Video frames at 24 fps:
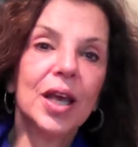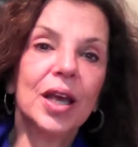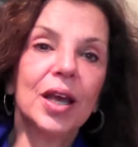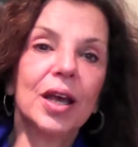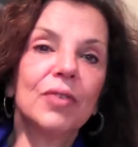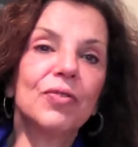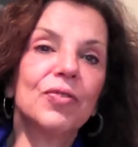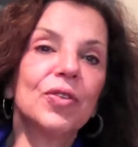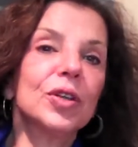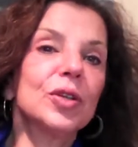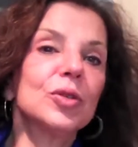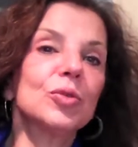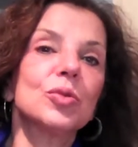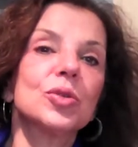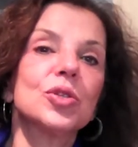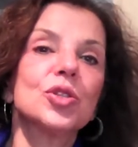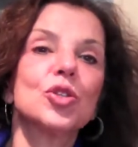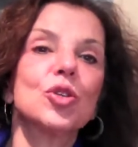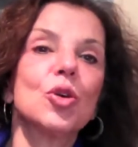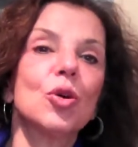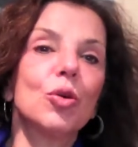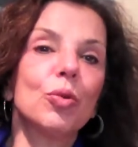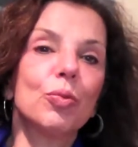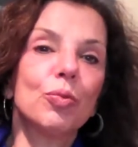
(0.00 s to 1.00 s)
I felt it was
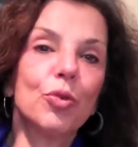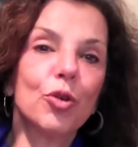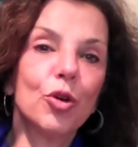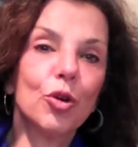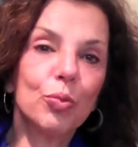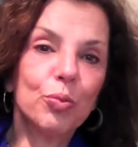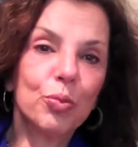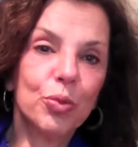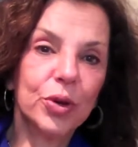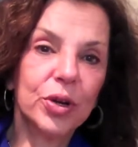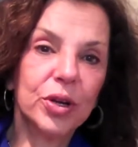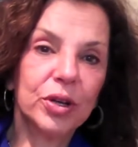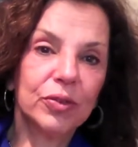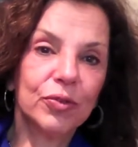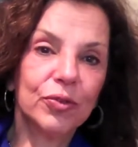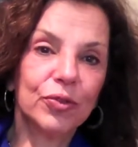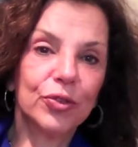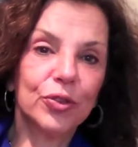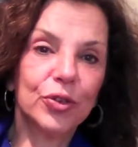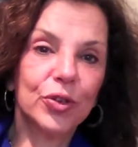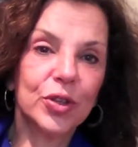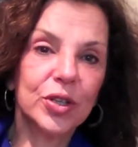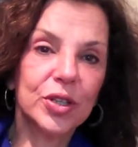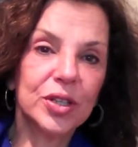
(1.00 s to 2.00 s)
so appropriate
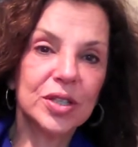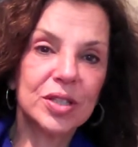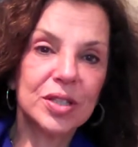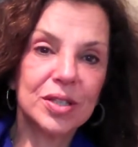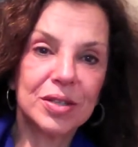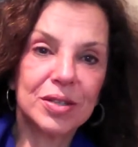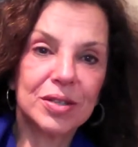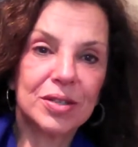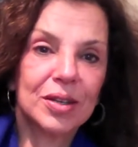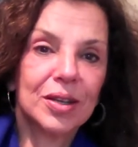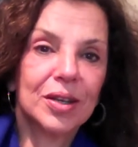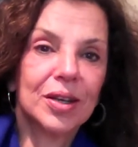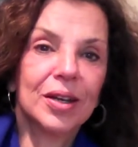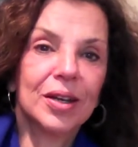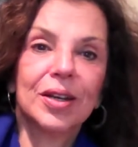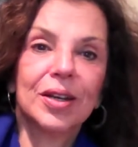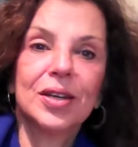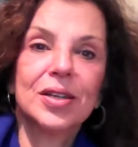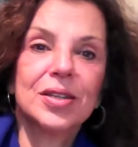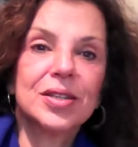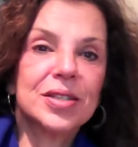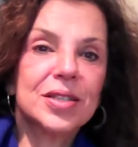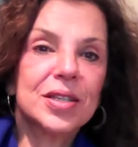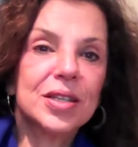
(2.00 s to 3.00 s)
for this
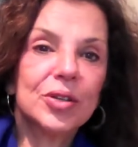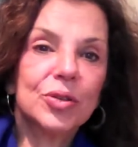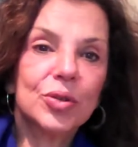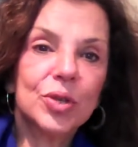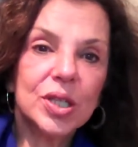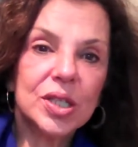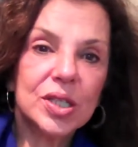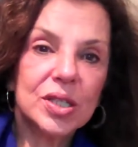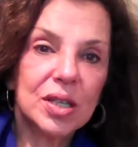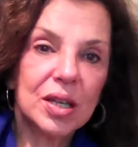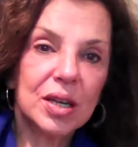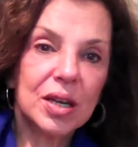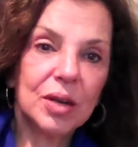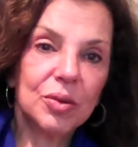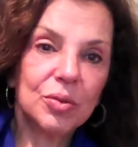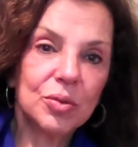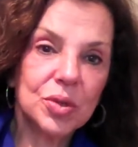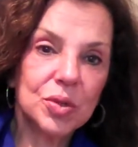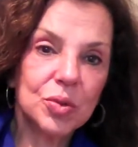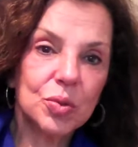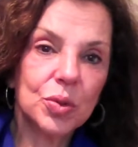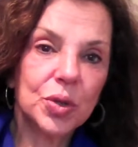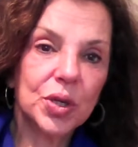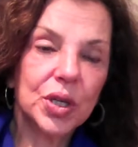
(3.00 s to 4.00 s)
series that I
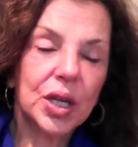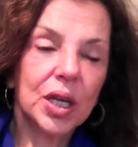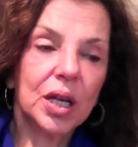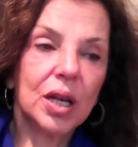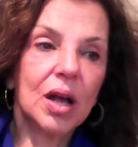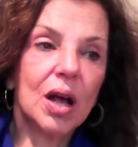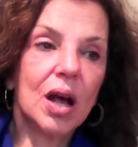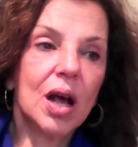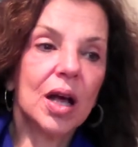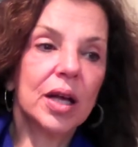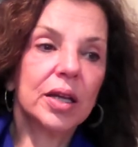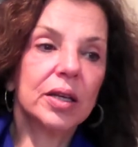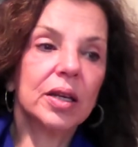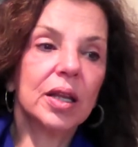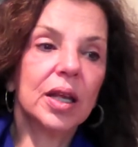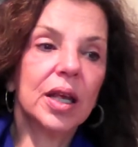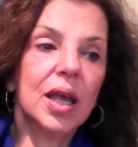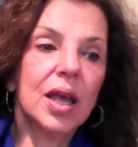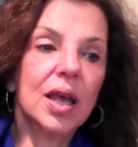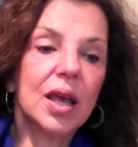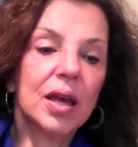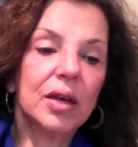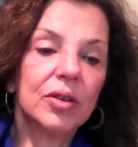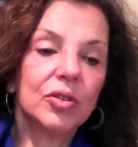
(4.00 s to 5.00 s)
was working on.
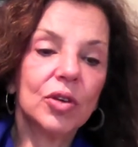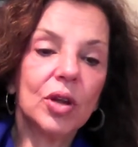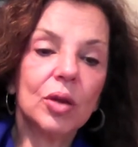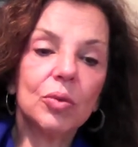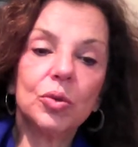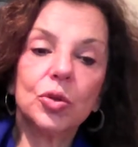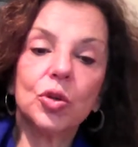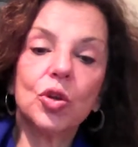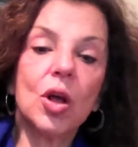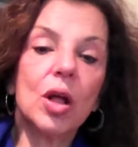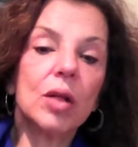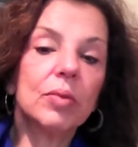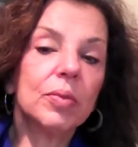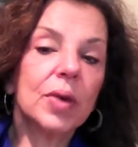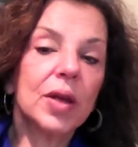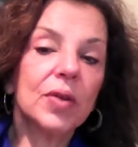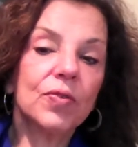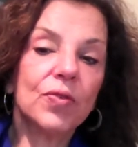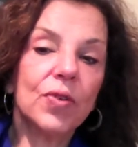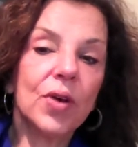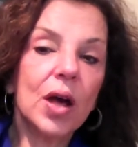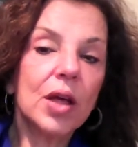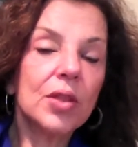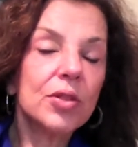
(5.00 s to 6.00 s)
And I would call my
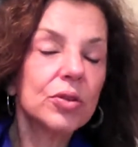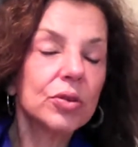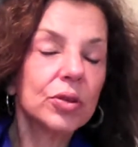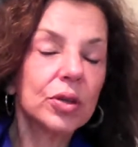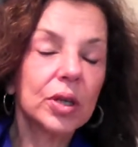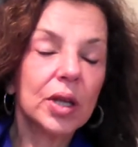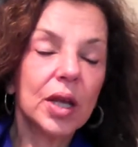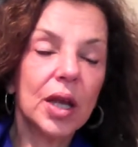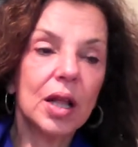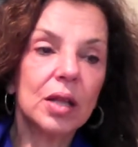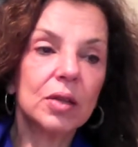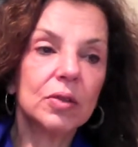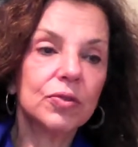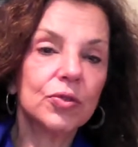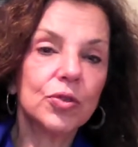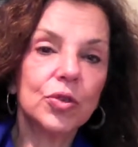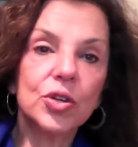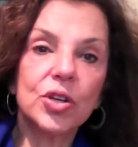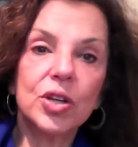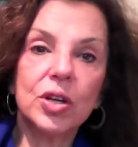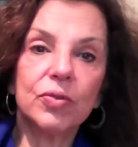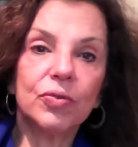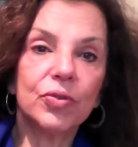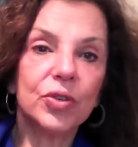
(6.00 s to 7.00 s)
father in
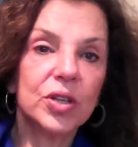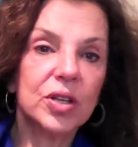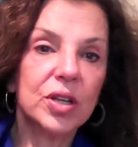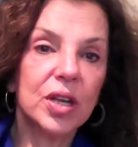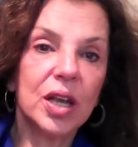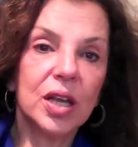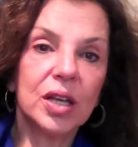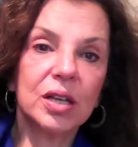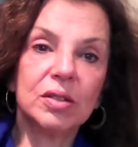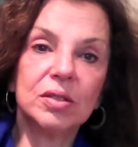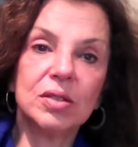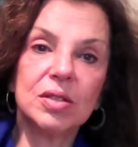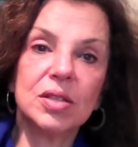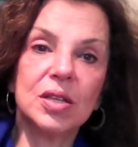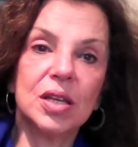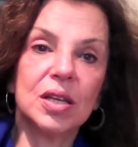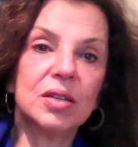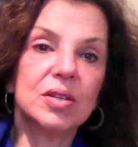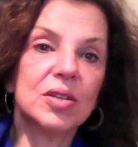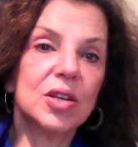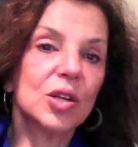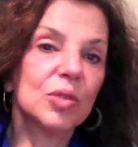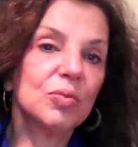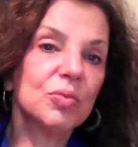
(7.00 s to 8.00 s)
California every day and say,
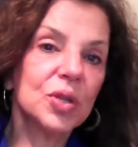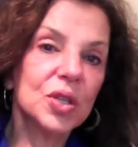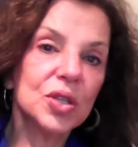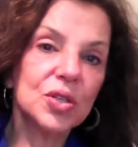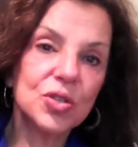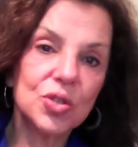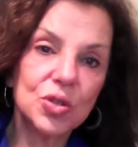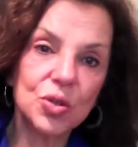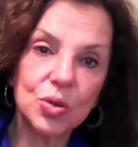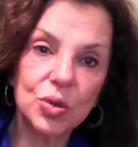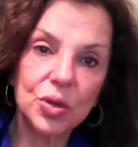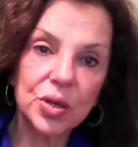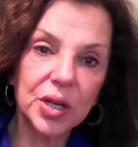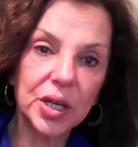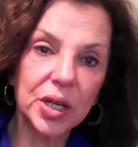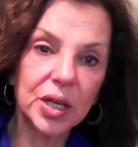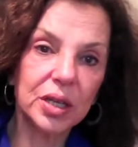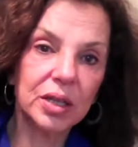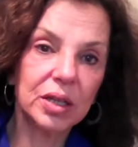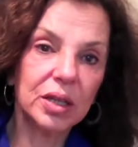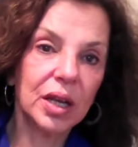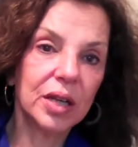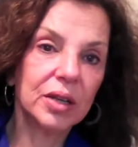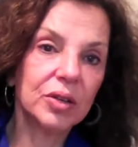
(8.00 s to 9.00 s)
tell me a story.
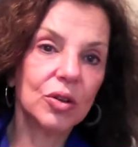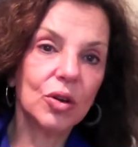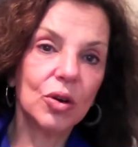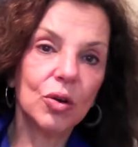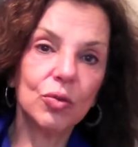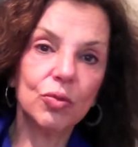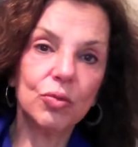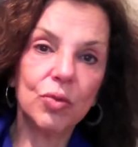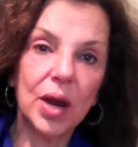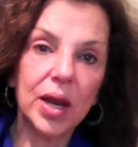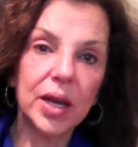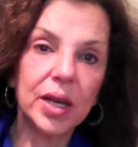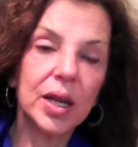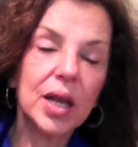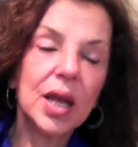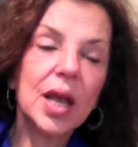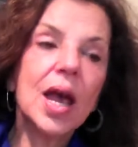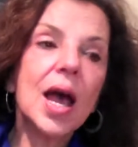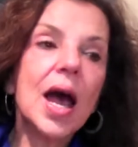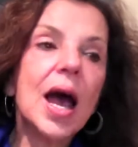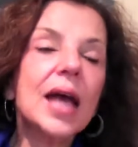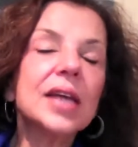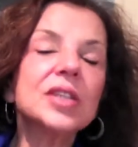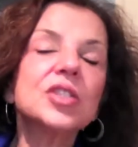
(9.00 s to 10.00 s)
And I'd go write.
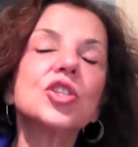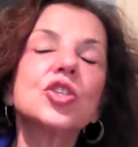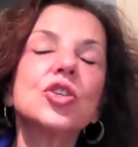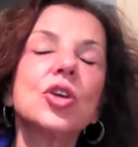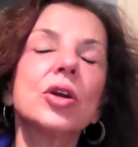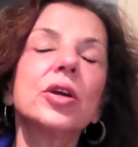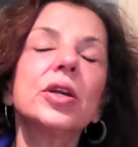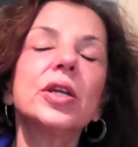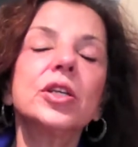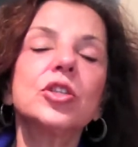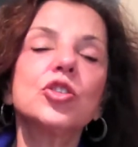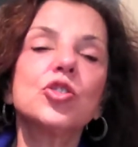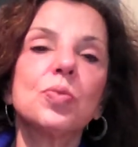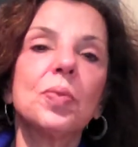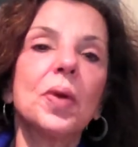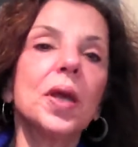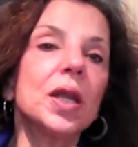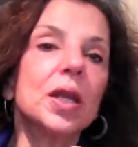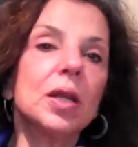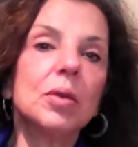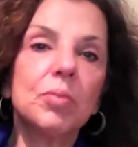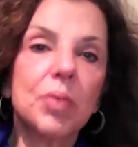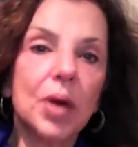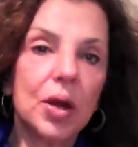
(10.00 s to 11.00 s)
I start each
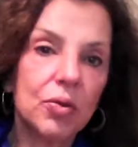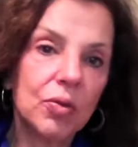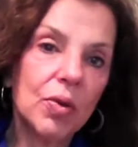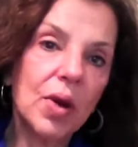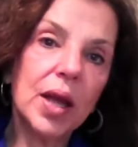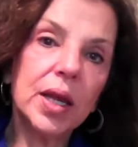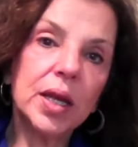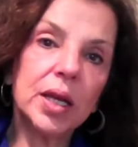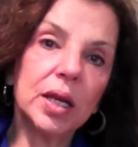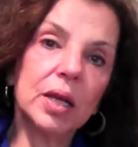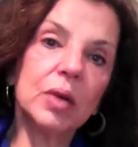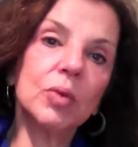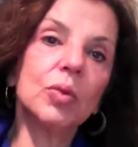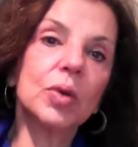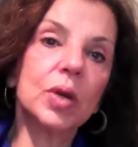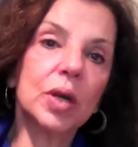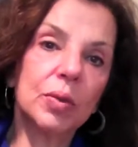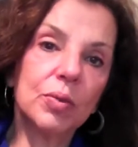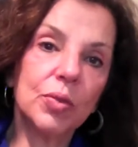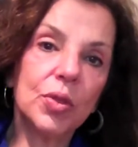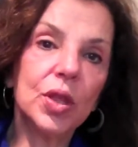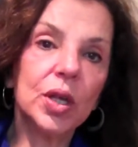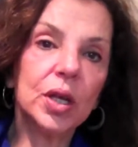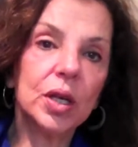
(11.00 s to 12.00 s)
painting by writing what
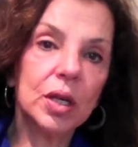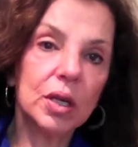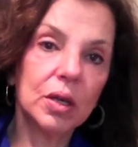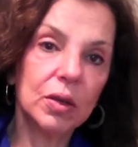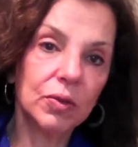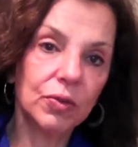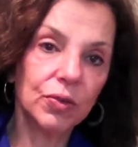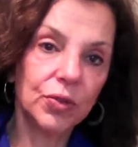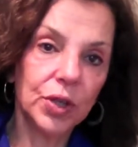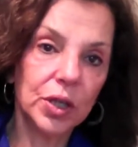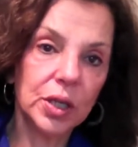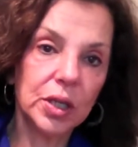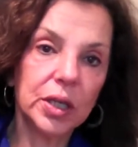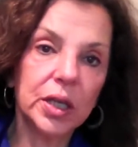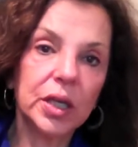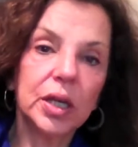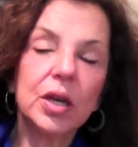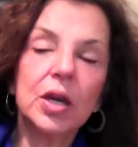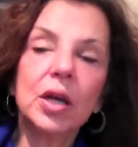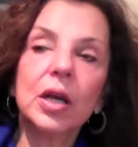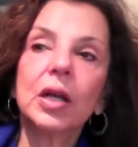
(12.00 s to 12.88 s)
I'm thinking and feeling.